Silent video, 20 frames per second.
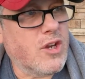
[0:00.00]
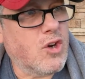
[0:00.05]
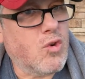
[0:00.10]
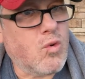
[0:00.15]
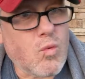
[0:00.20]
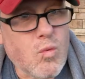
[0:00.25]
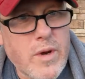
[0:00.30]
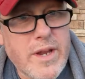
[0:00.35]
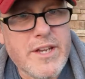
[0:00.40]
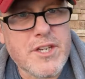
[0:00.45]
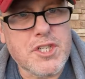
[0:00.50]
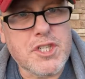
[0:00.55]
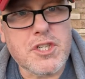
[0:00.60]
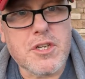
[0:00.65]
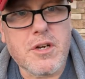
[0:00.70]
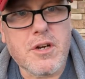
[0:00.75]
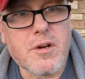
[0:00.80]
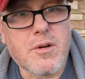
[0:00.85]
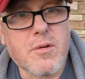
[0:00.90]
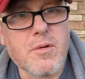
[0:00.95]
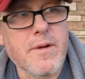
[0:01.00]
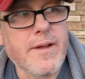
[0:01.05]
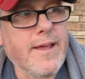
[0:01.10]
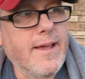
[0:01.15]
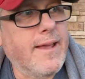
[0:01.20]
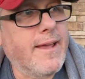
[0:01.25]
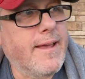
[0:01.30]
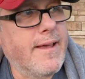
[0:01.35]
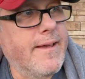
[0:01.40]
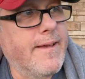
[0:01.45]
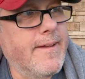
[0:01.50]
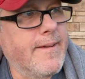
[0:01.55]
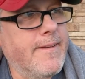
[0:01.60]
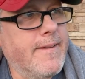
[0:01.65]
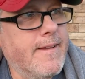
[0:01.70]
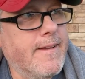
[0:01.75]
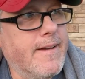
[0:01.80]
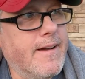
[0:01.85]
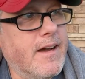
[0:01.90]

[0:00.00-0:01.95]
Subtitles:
great show. And